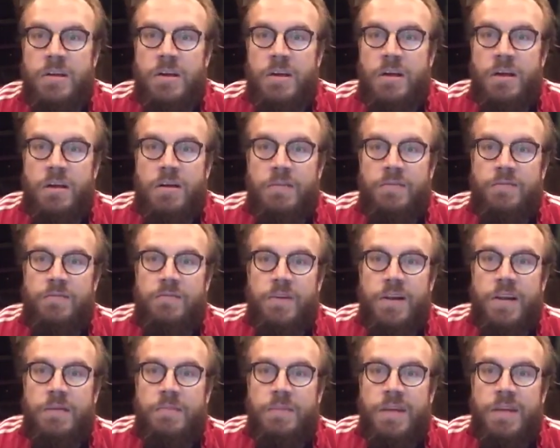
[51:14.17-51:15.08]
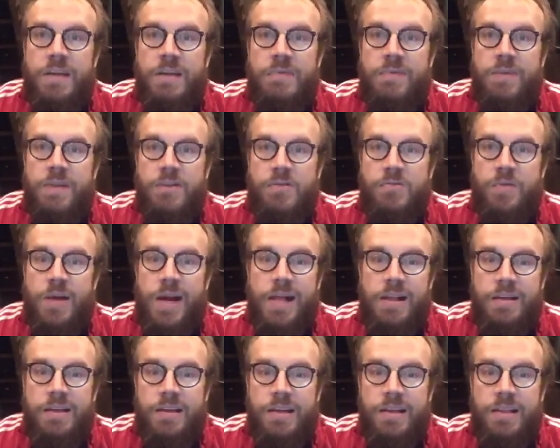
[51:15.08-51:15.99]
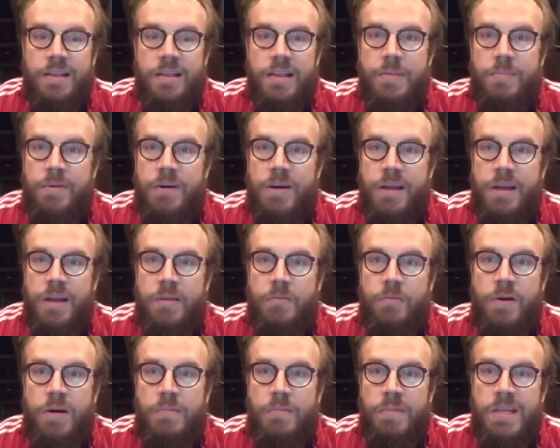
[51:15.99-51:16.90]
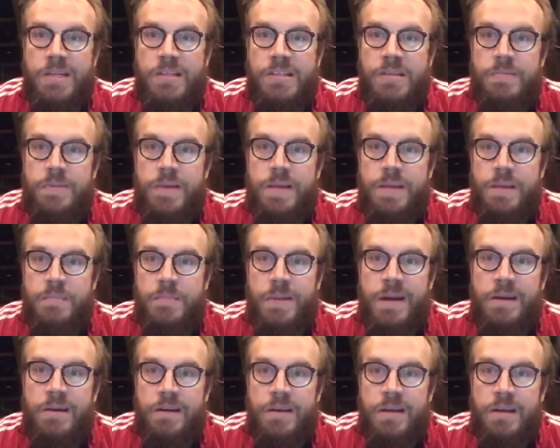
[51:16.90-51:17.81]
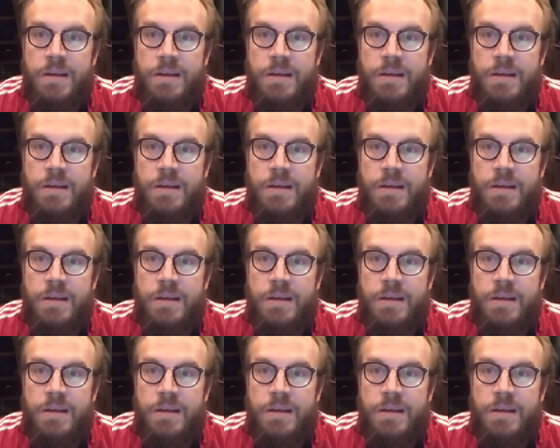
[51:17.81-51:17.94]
of freedom and individuality and liberty and what it means to be an American,